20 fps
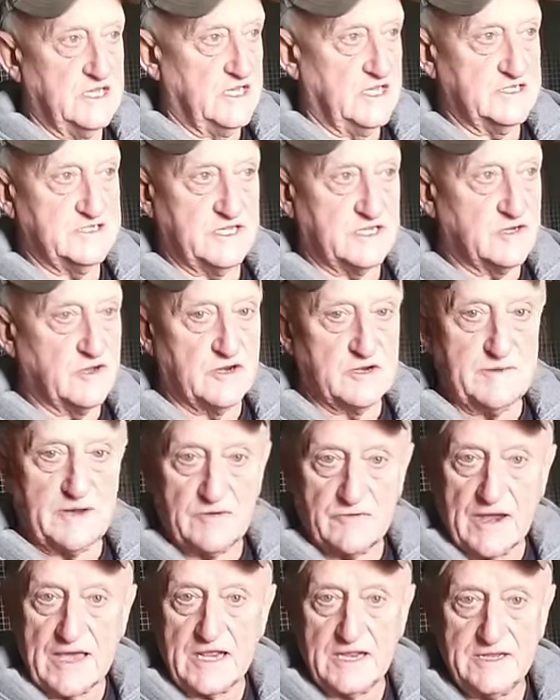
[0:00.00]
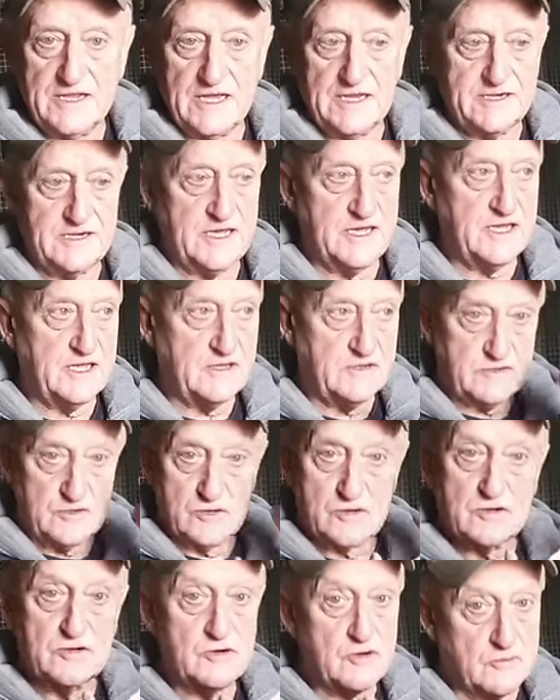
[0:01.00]
Is it going to be raining that day?
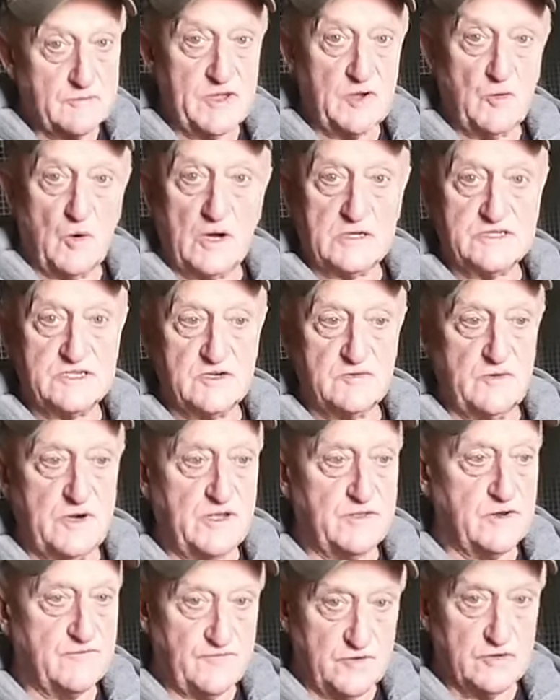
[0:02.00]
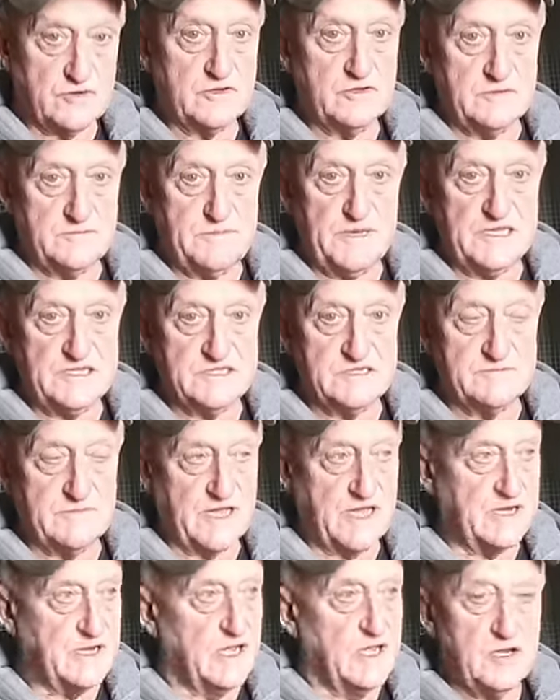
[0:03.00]
You're going to be watching the weather. If you're a good pigeon
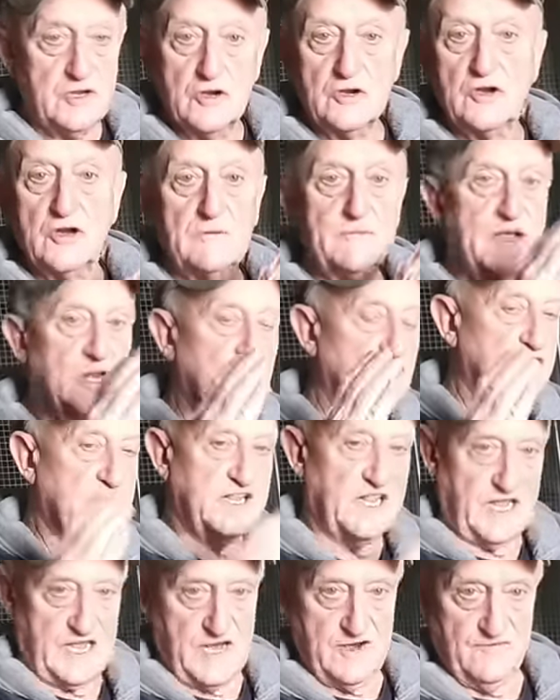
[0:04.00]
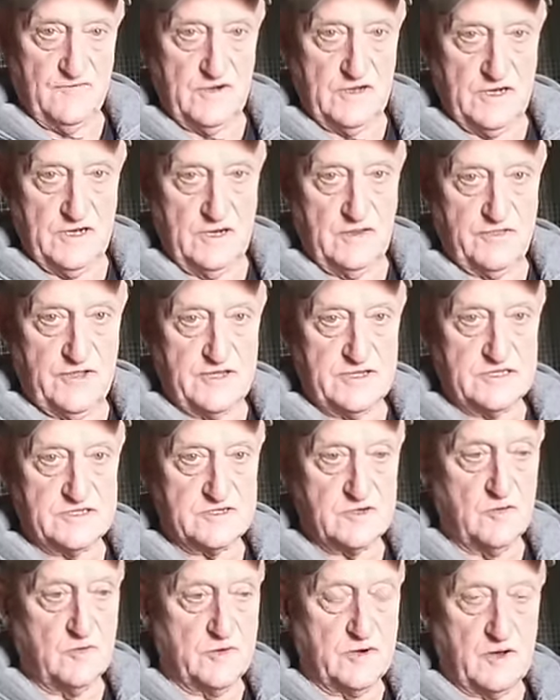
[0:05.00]
man, you're going to be looking at every little thing that's
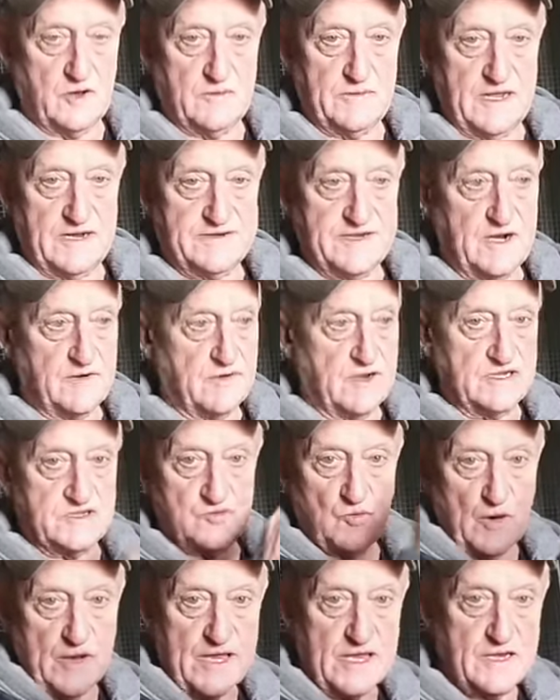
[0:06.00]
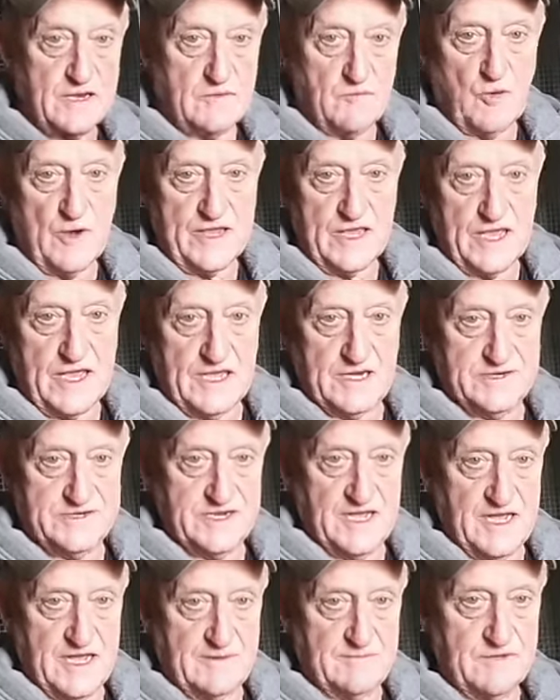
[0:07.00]
going on about that race way ahead of
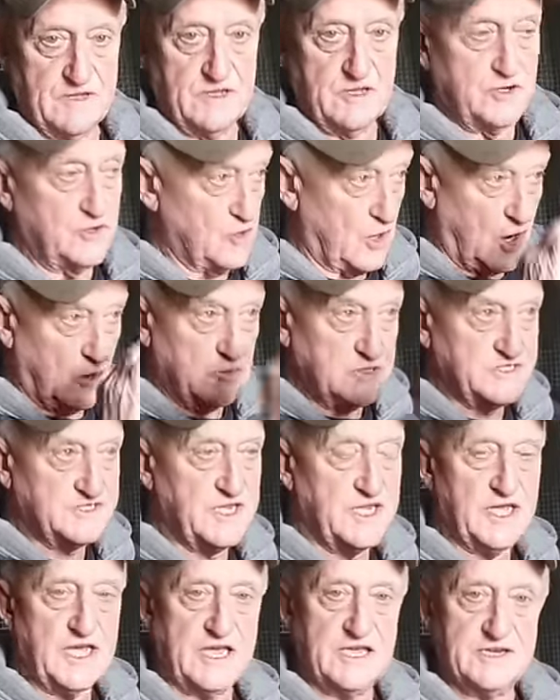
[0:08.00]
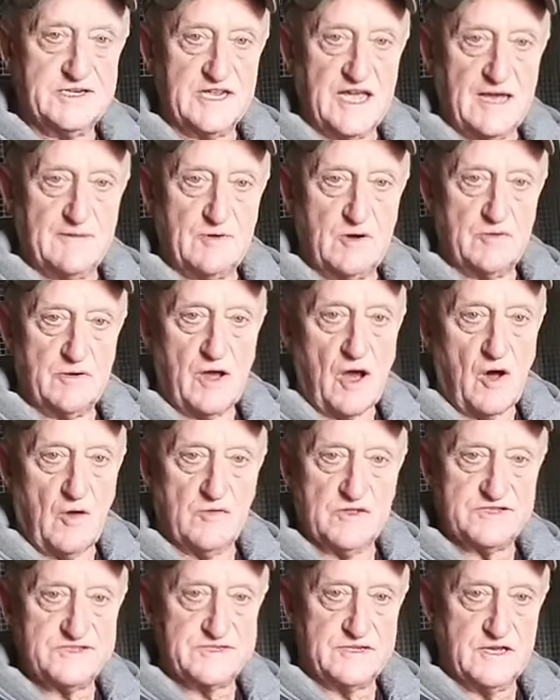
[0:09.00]
time. You always stay ahead of time on all
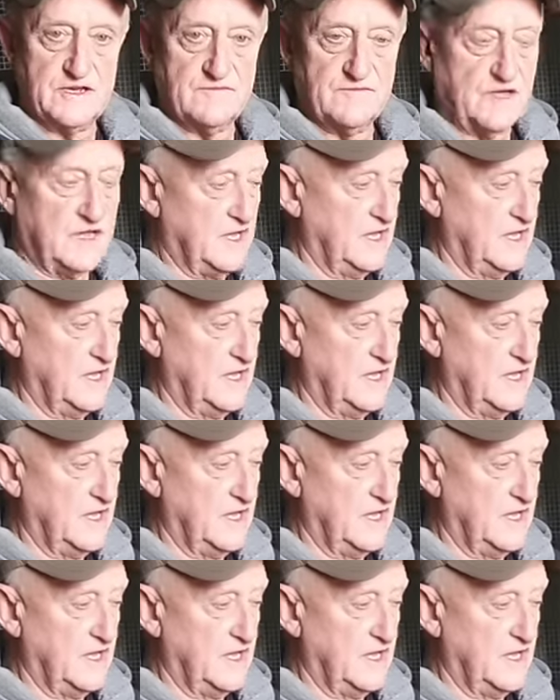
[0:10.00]
this stuff.